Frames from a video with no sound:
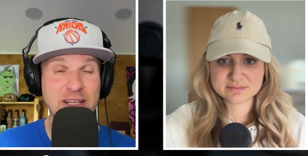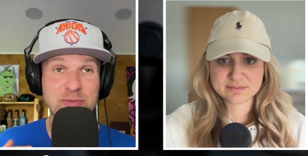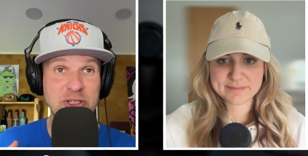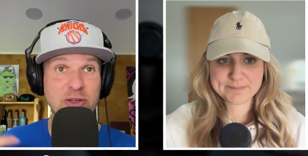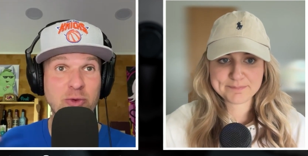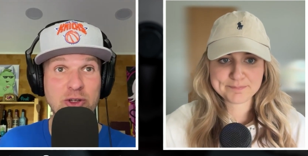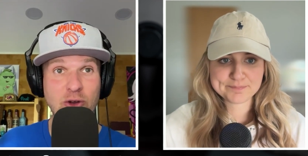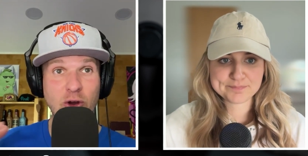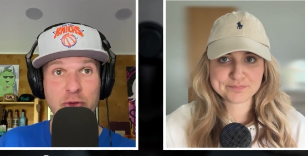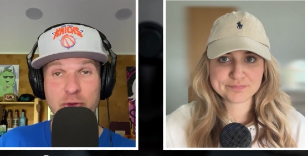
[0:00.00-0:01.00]
Speaker 1: especially when you
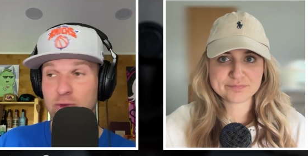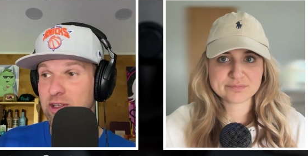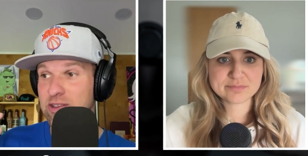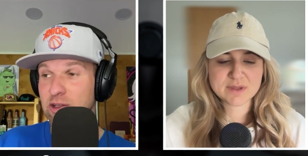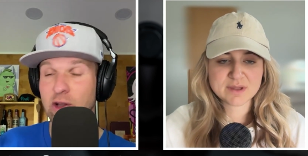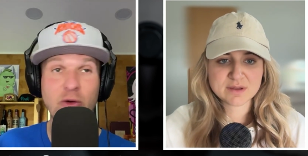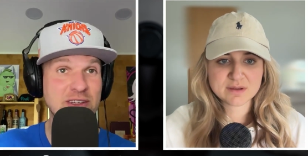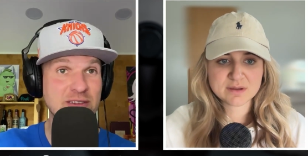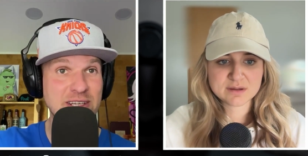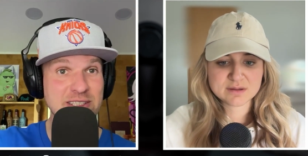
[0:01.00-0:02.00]
go to this low
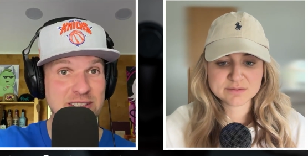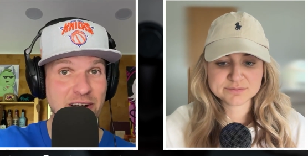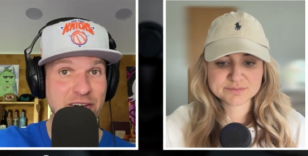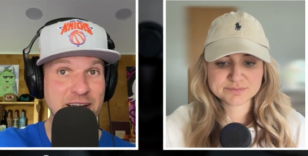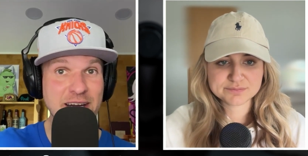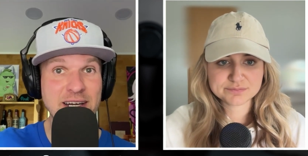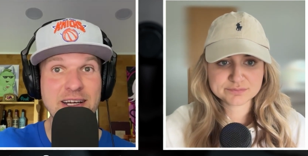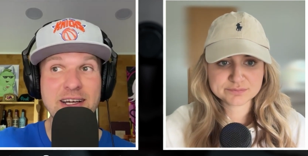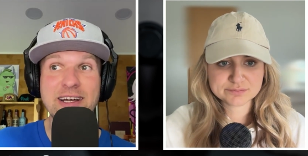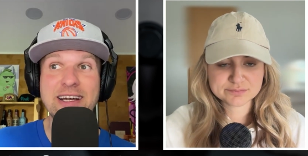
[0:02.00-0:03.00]
intervention area.
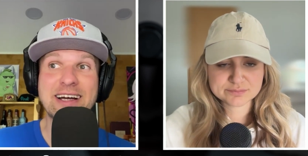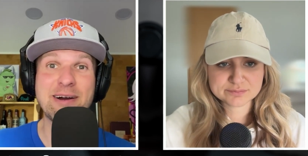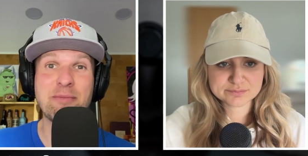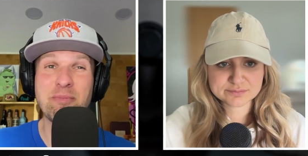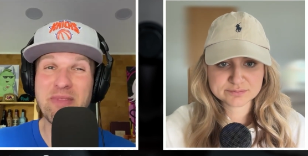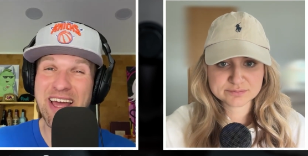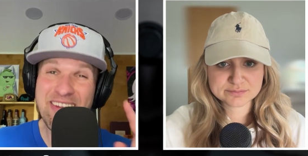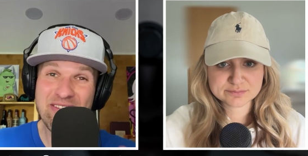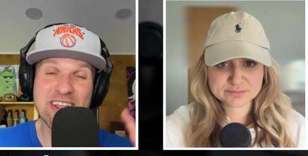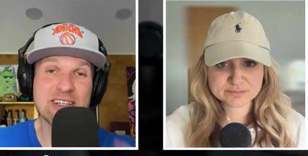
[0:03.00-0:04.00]
Um,
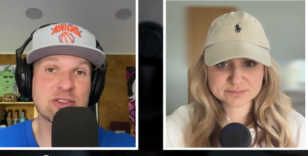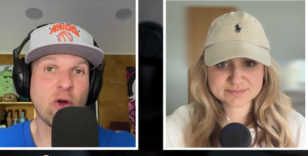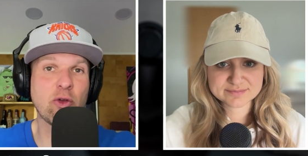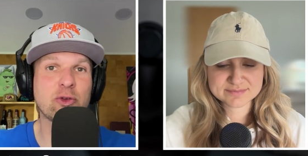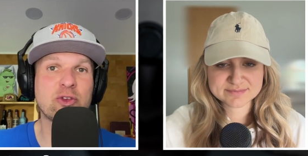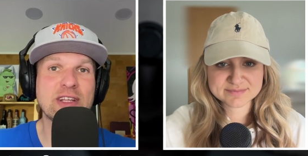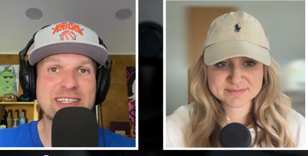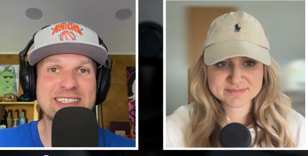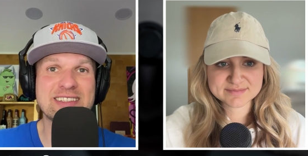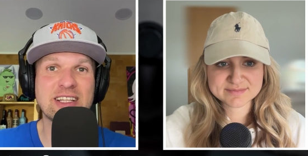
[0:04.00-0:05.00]
and there's also
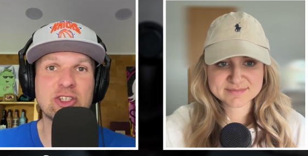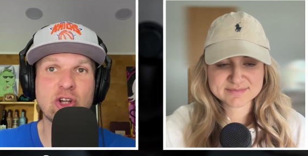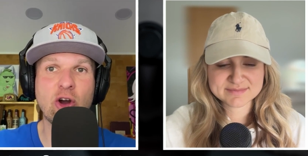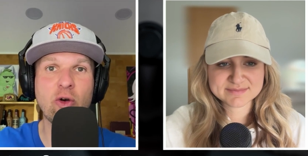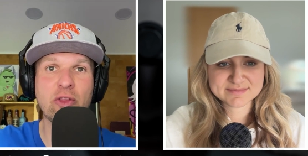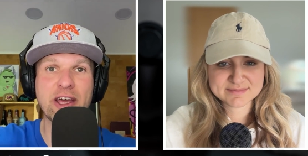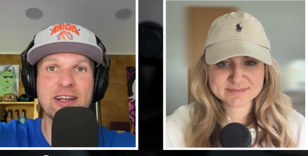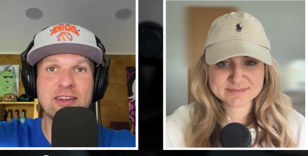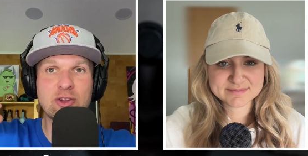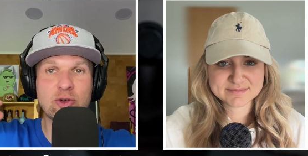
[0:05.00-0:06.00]
studies that show
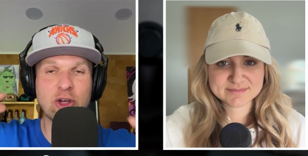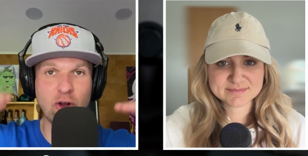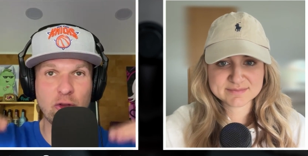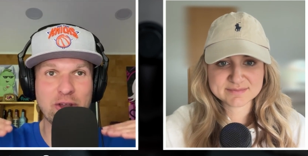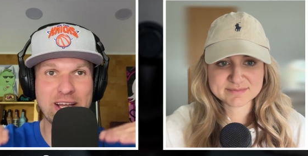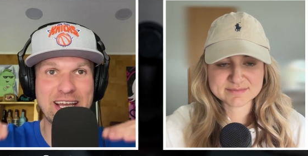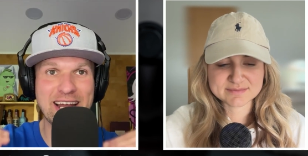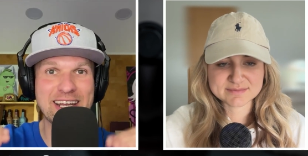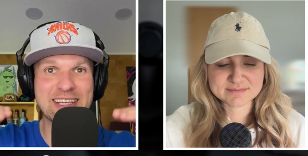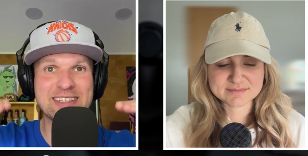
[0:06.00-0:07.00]
that you can also get
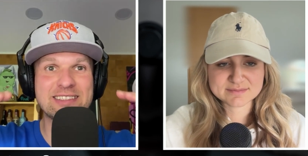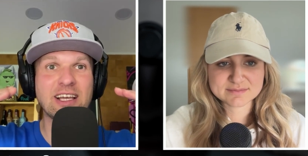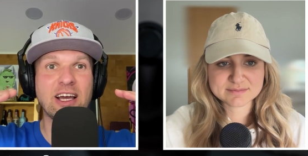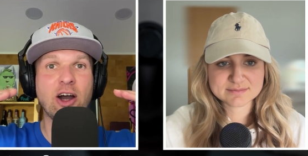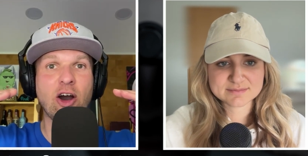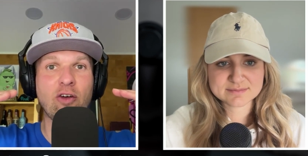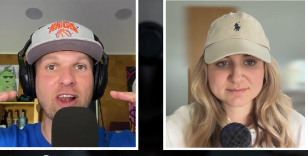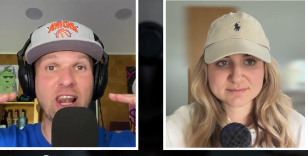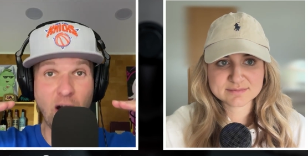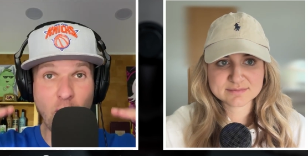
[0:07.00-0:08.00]
headaches of a
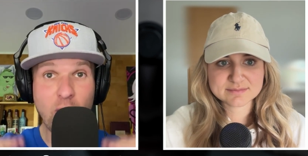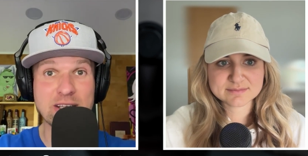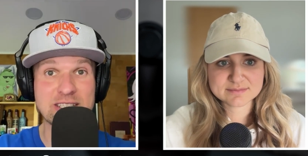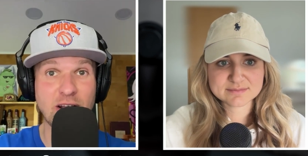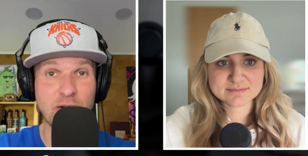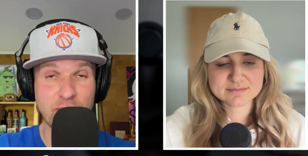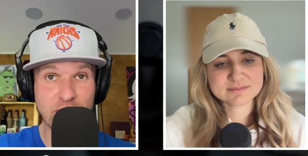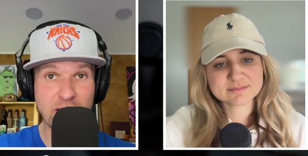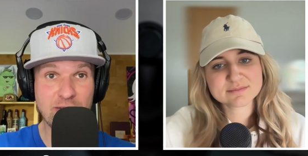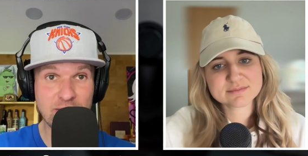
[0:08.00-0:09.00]
lower
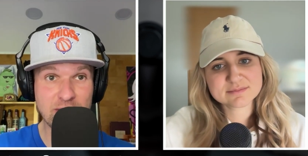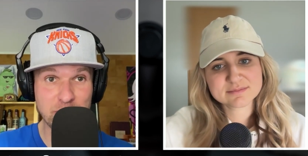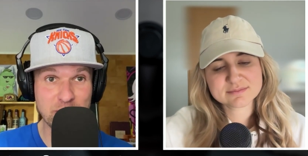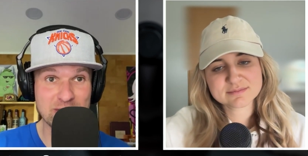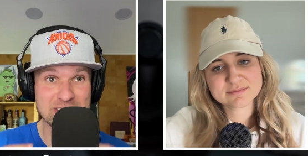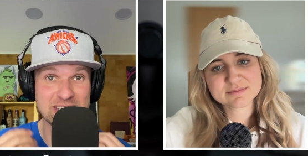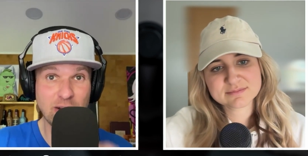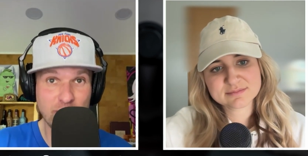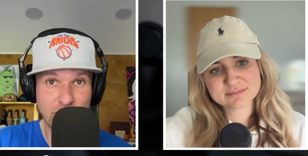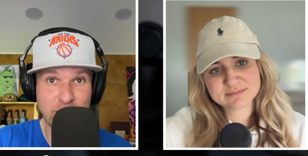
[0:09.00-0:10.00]
sulfur level because
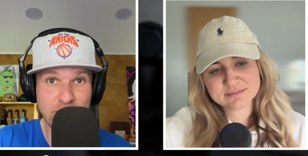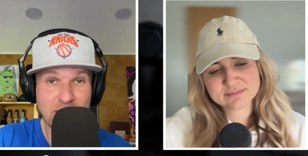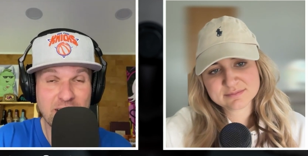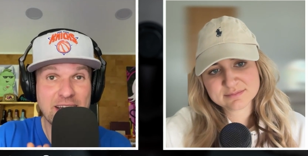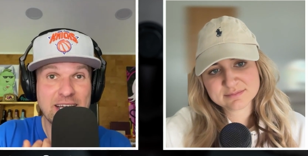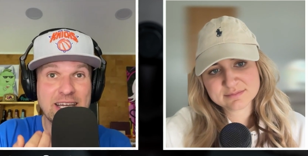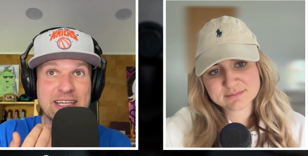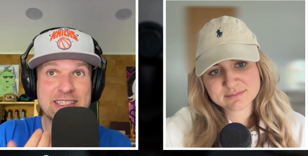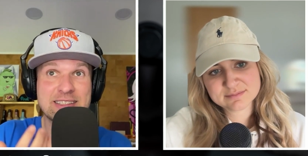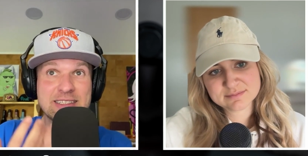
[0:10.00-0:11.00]
sulfur
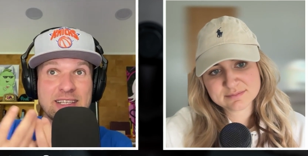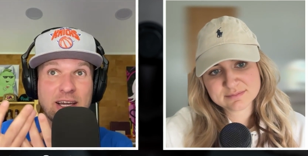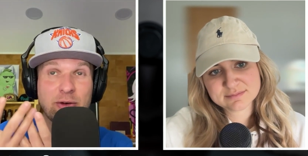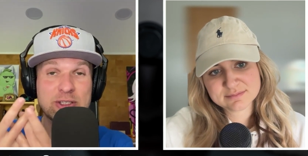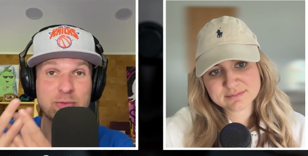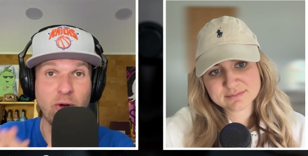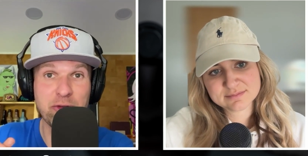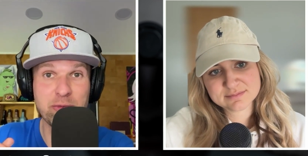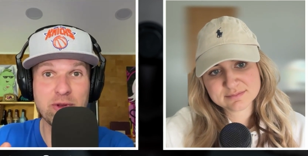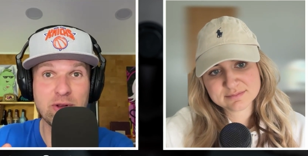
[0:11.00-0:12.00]
is
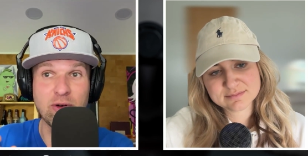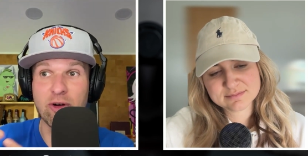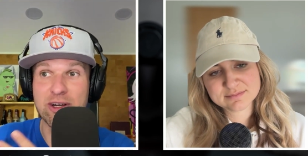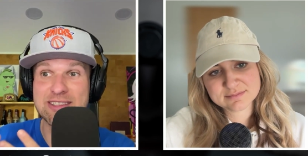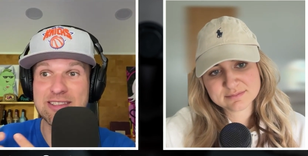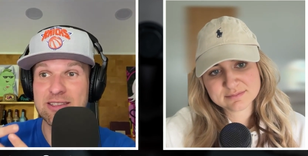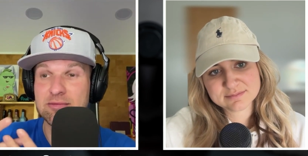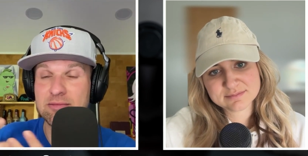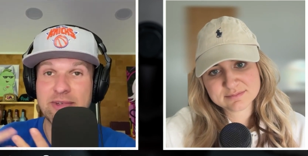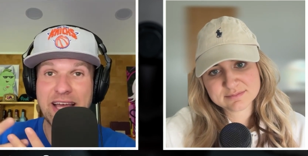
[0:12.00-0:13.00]
responsible or is
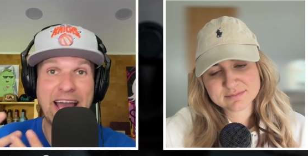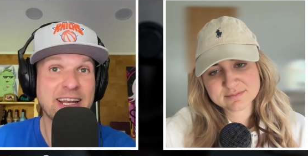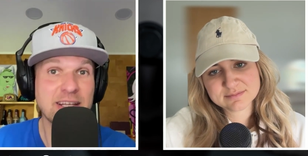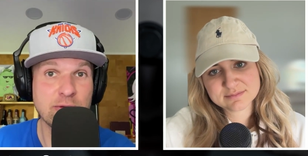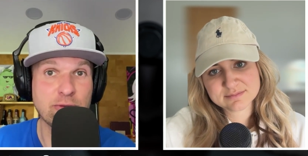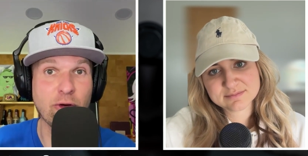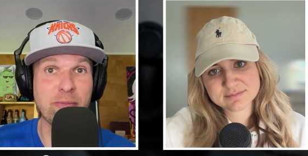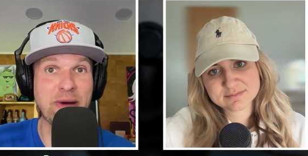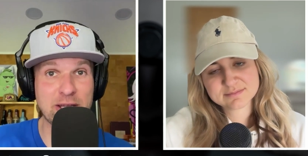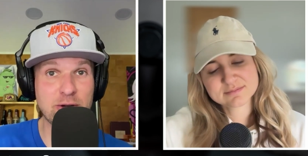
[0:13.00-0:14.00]
added for
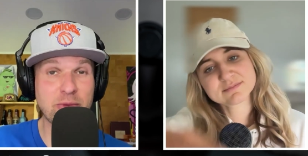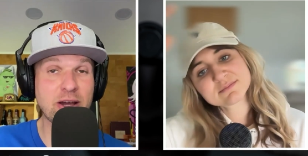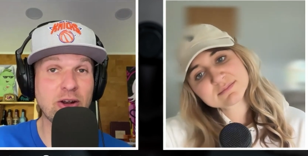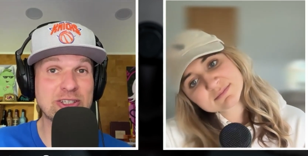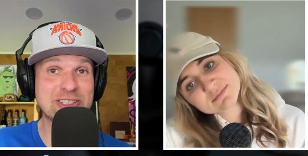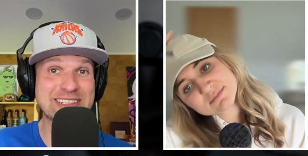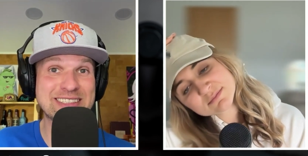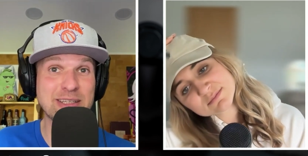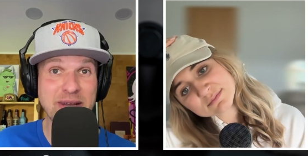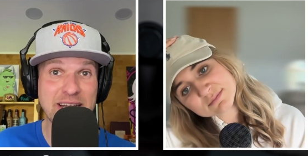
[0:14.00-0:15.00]
microbiological
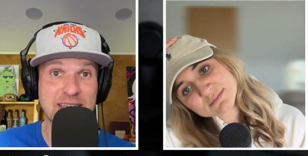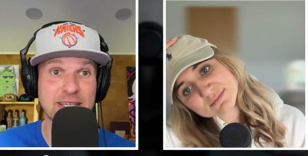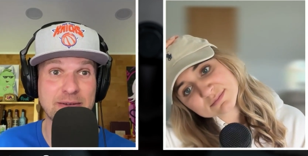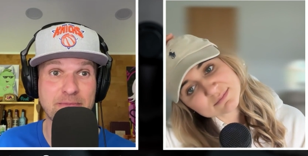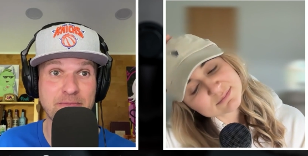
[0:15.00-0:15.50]
stability.